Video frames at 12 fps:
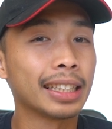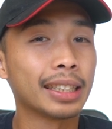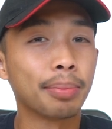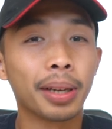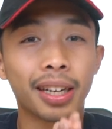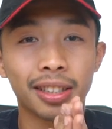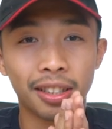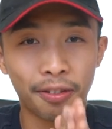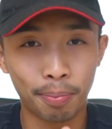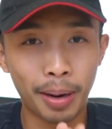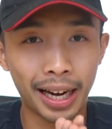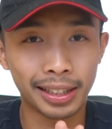that is because
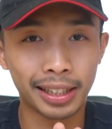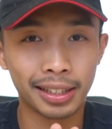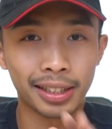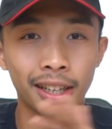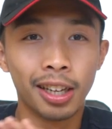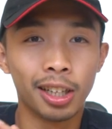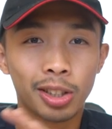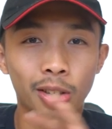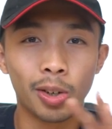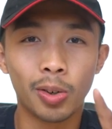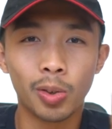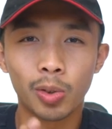of practice.
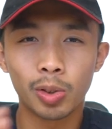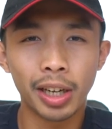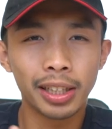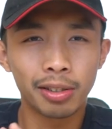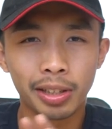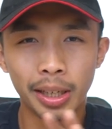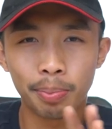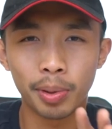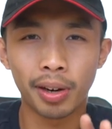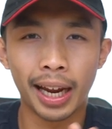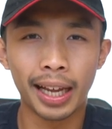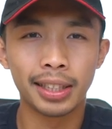So try to keep
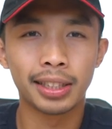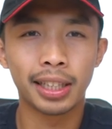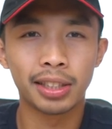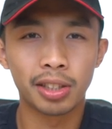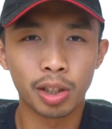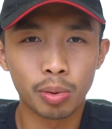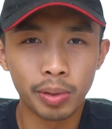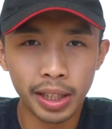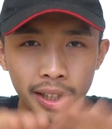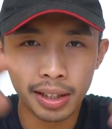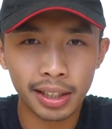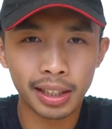your hand gestures
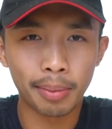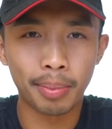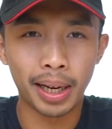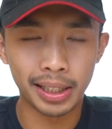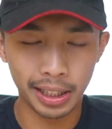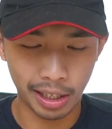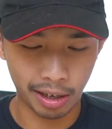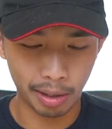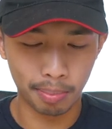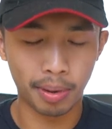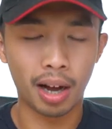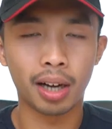within this
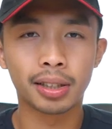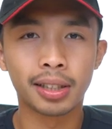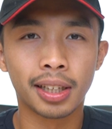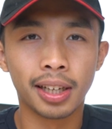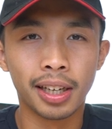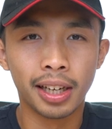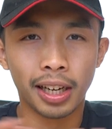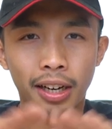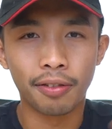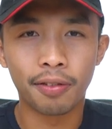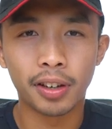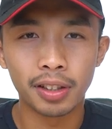imaginary box
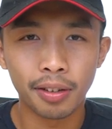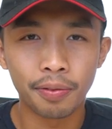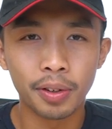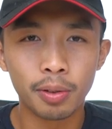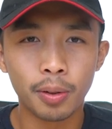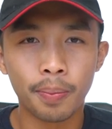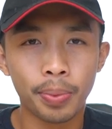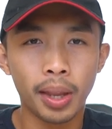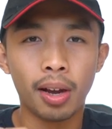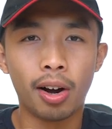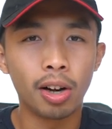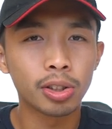in front of you.
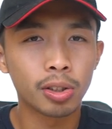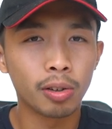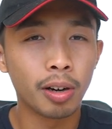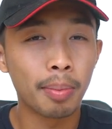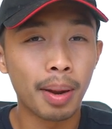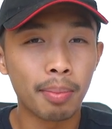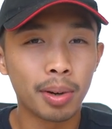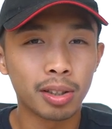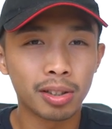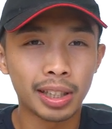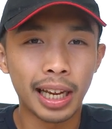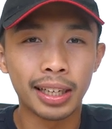Also,
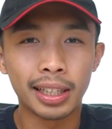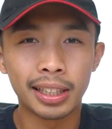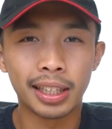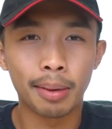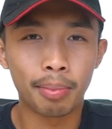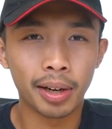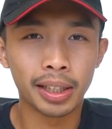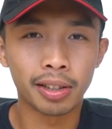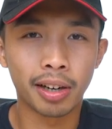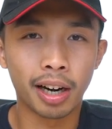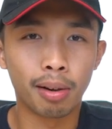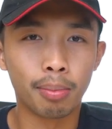remember to slightly
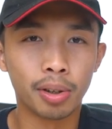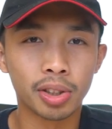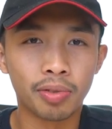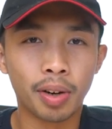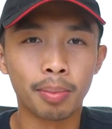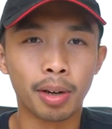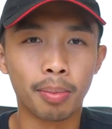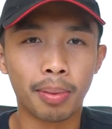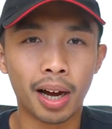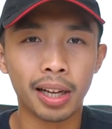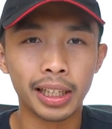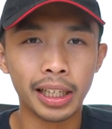separate your elbows from your
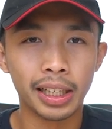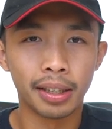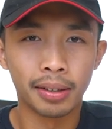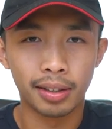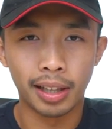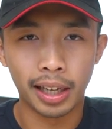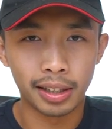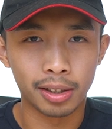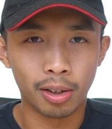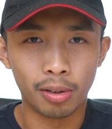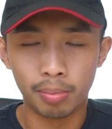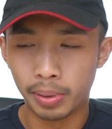body, like
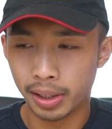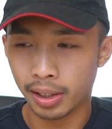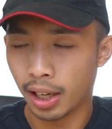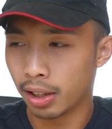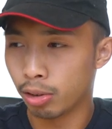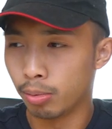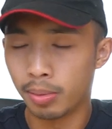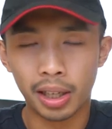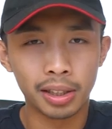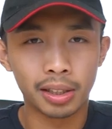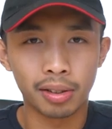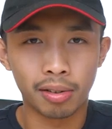so, but not too
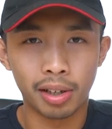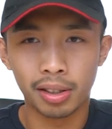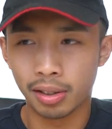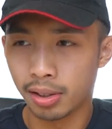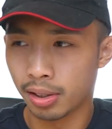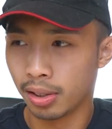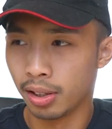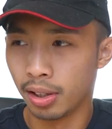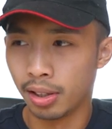much, or else